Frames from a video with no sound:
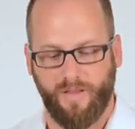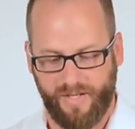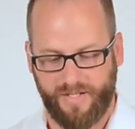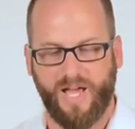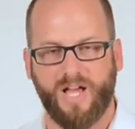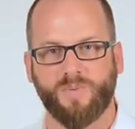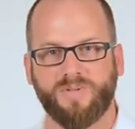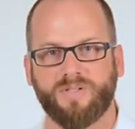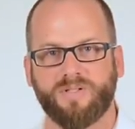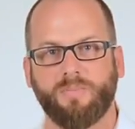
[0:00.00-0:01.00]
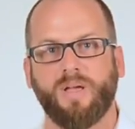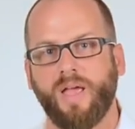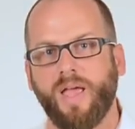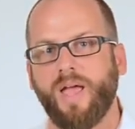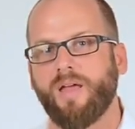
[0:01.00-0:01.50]
the attachment system,
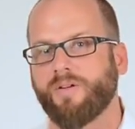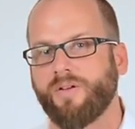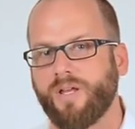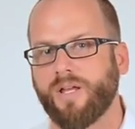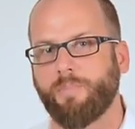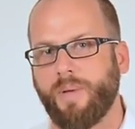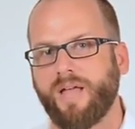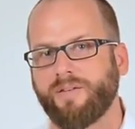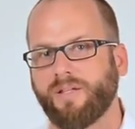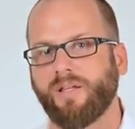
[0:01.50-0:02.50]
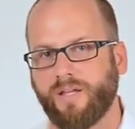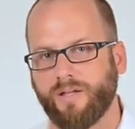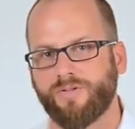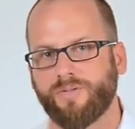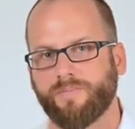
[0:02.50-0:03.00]
and our unique patented
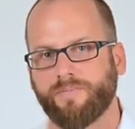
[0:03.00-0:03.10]
linkage.